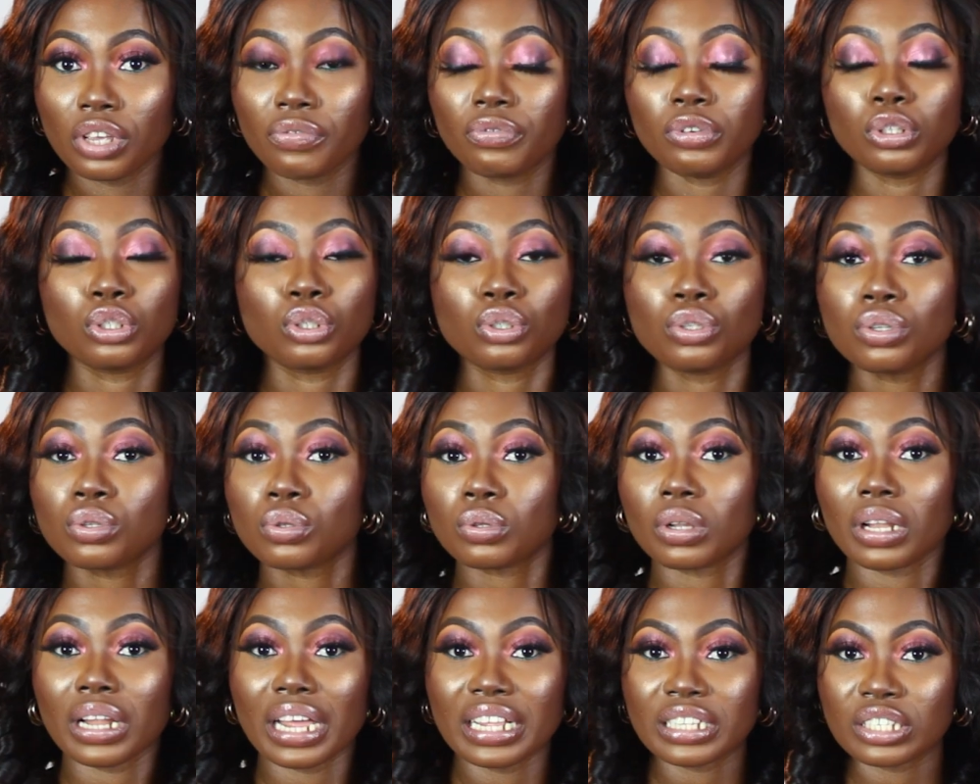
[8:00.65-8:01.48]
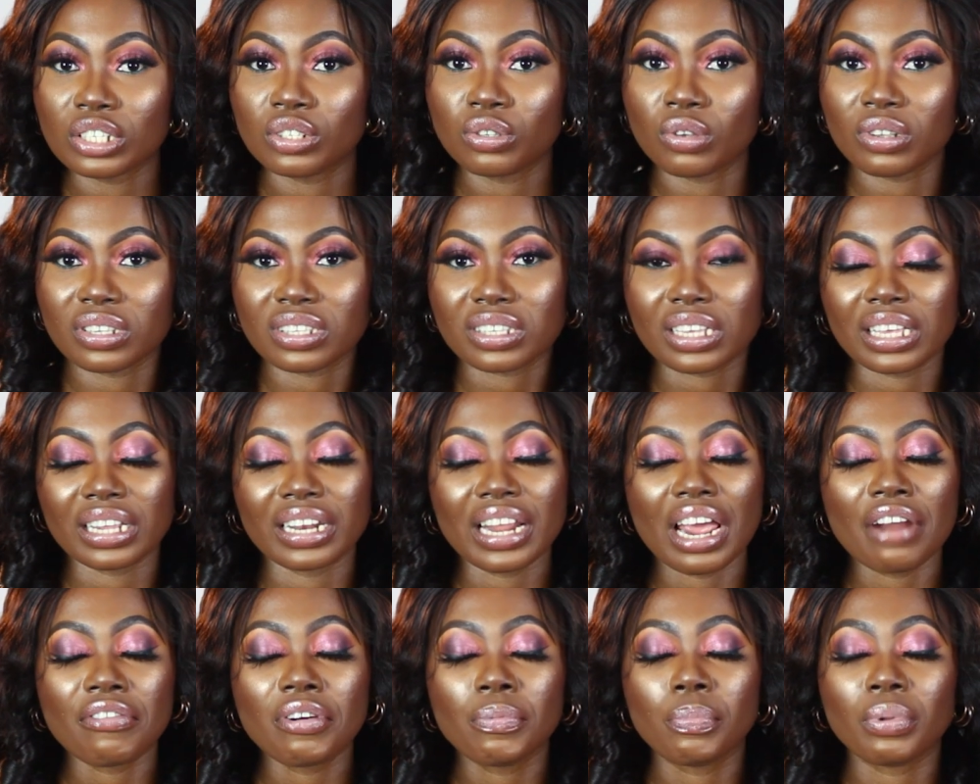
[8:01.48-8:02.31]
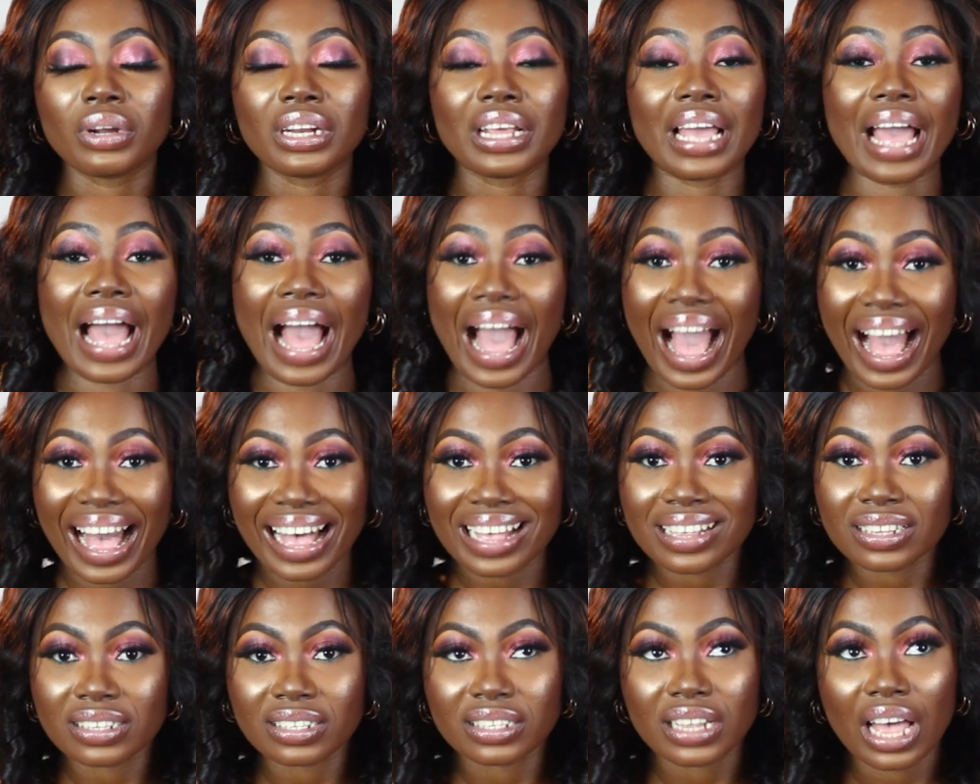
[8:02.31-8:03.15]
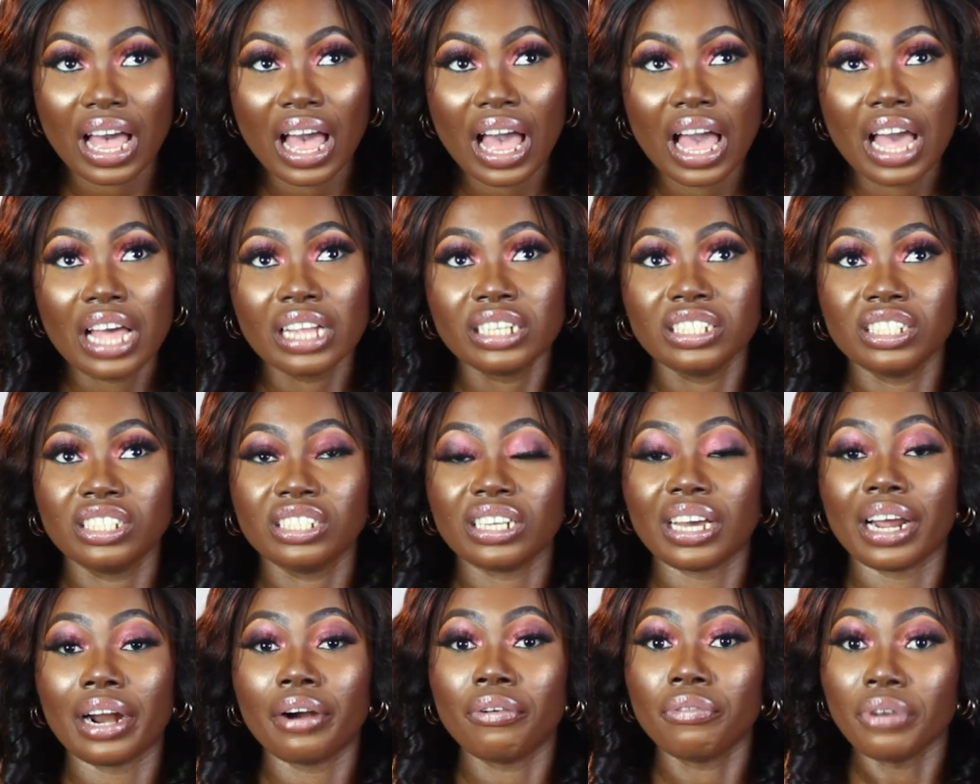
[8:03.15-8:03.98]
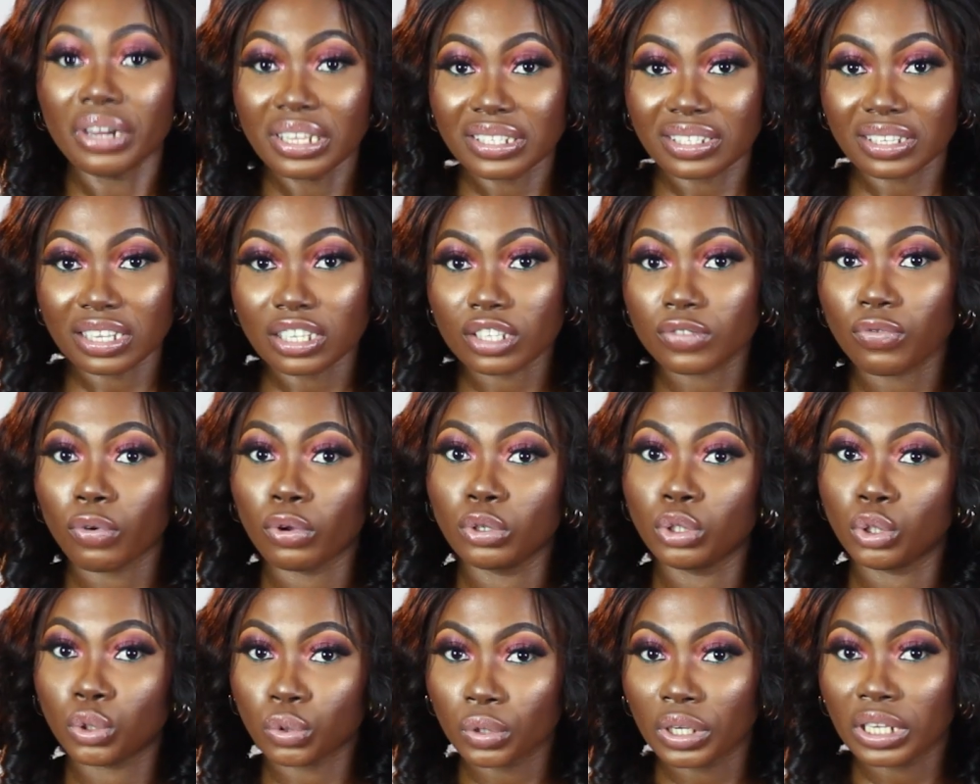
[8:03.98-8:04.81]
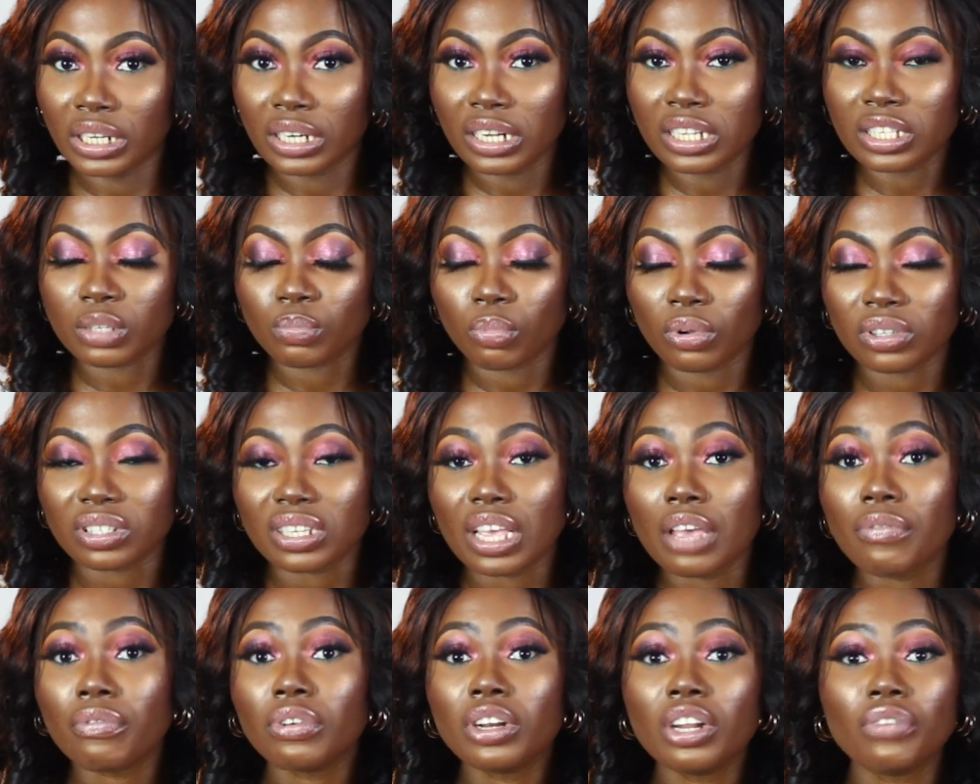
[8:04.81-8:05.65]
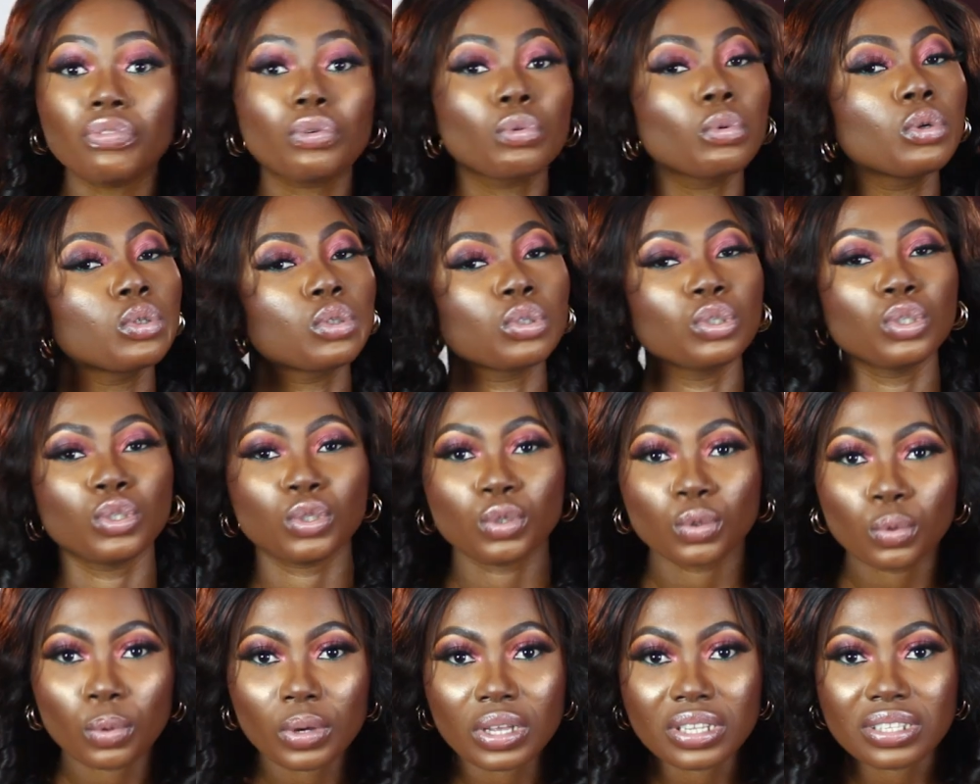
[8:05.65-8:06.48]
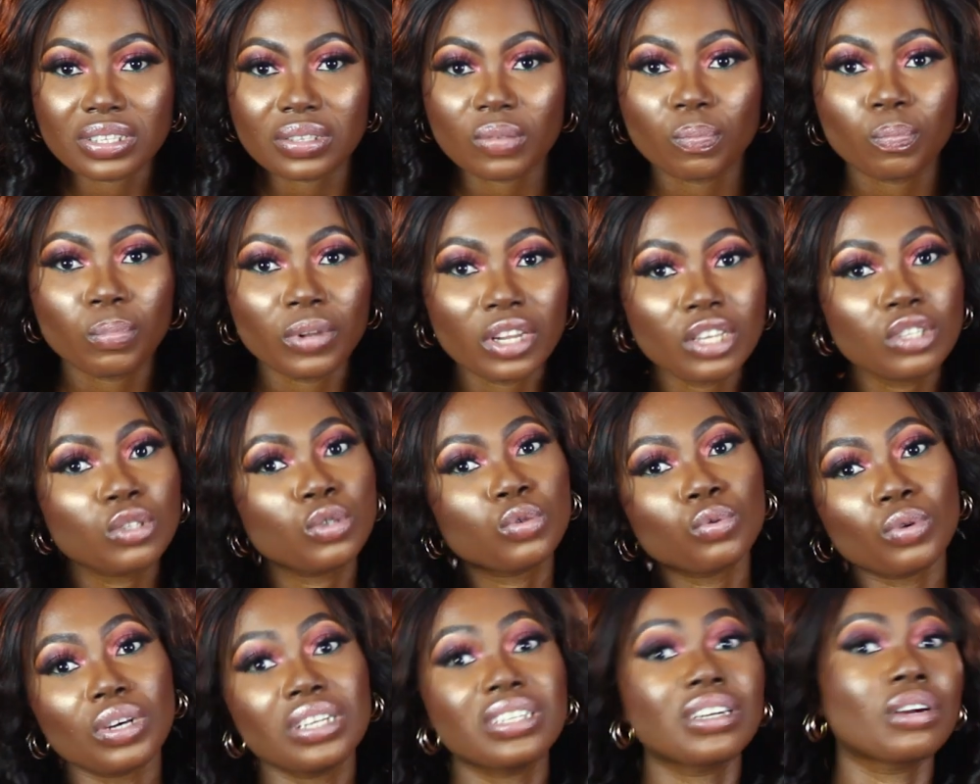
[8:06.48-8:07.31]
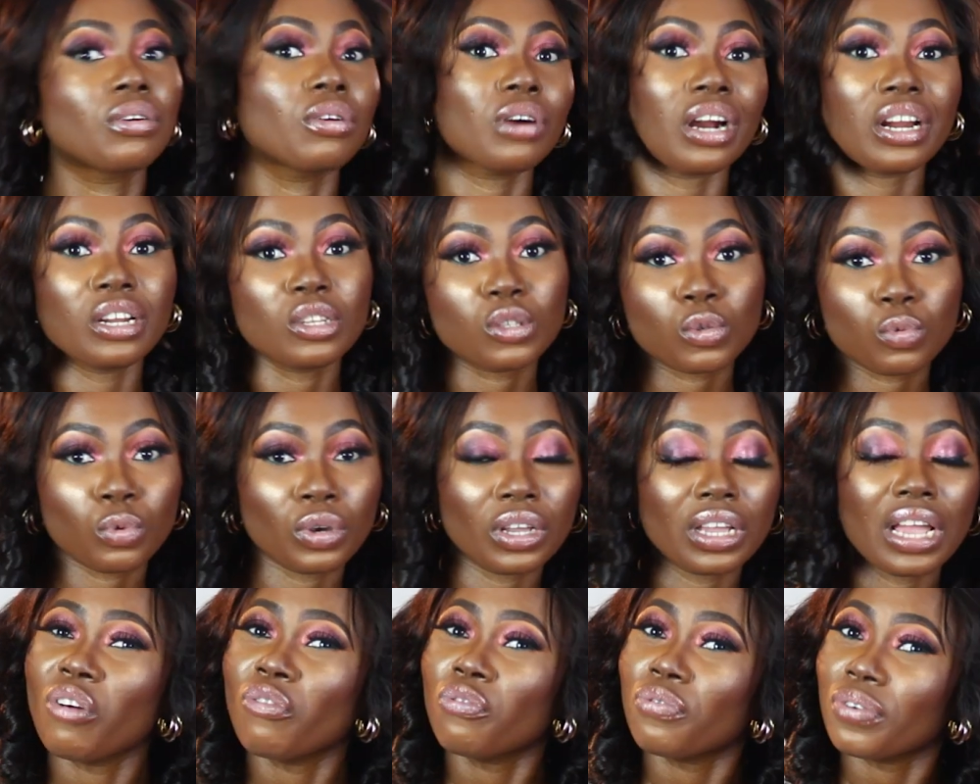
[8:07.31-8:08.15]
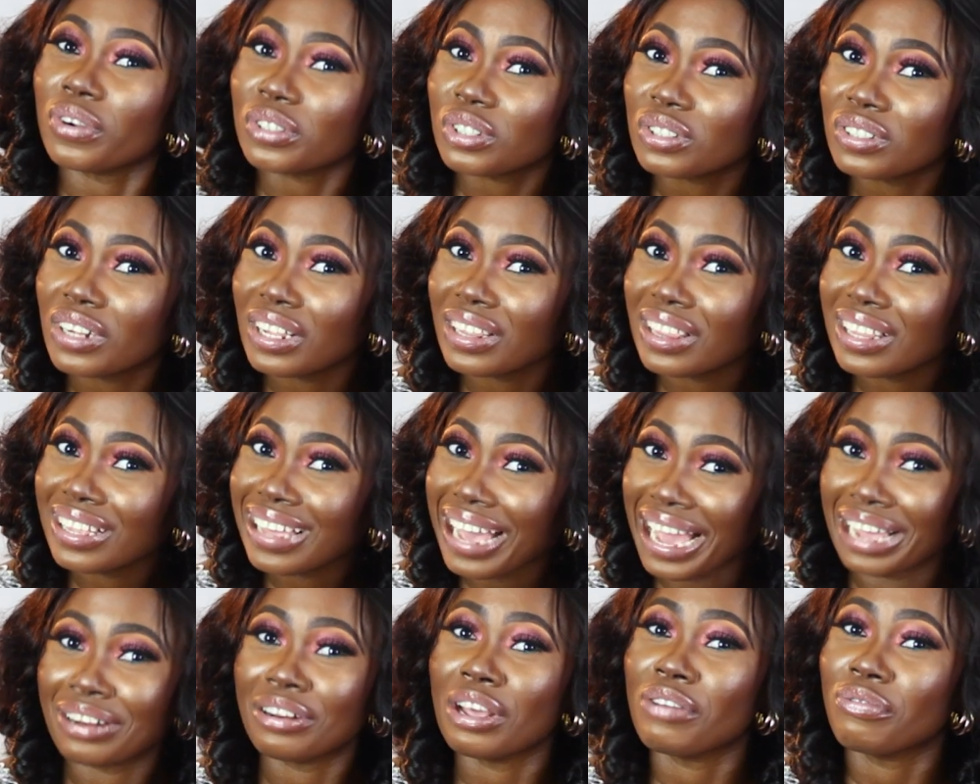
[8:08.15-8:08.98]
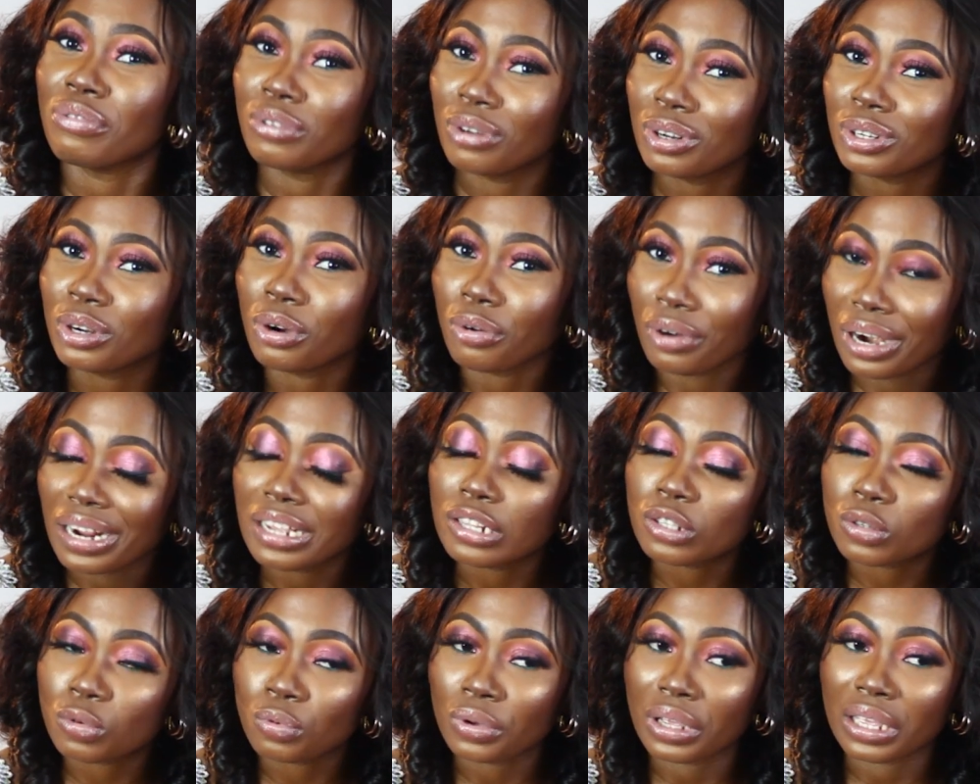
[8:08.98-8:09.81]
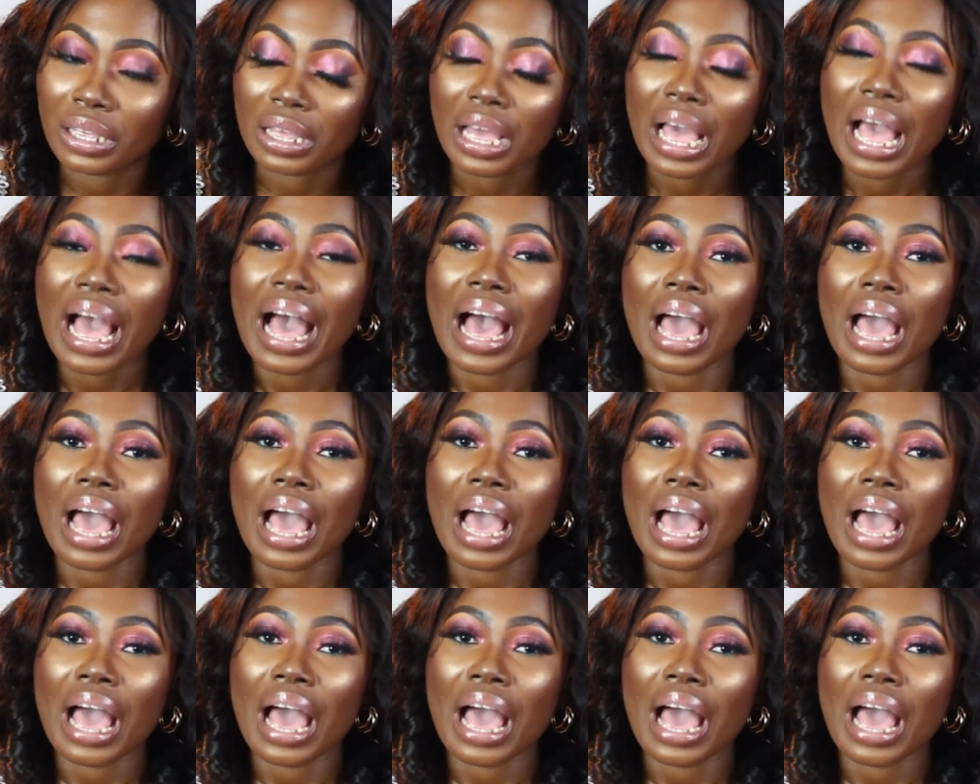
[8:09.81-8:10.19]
If you choose to lighten your skin, everybody has their reasons for doing it. But even if you want to do it, please do it the right way. Unfortunately, I don't even know the right way.